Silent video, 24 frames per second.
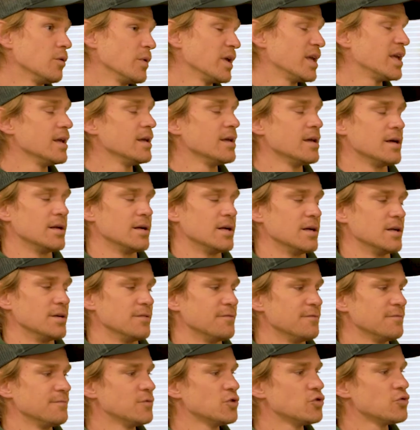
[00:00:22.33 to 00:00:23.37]
we key in
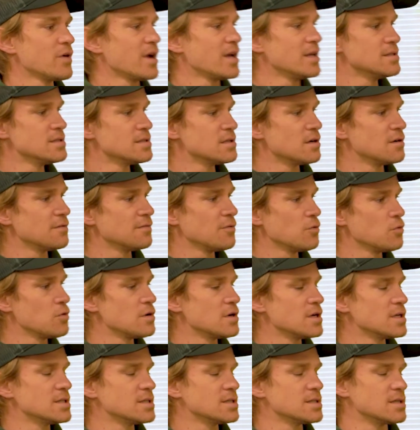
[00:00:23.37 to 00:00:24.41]
on trends in our
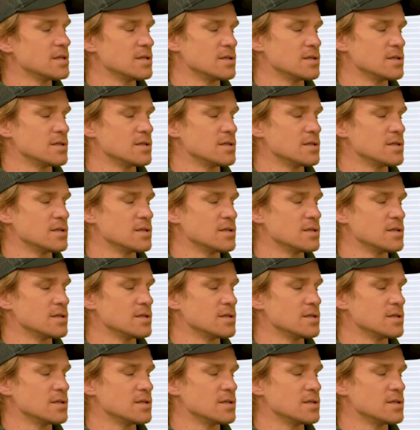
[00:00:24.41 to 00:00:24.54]
forests,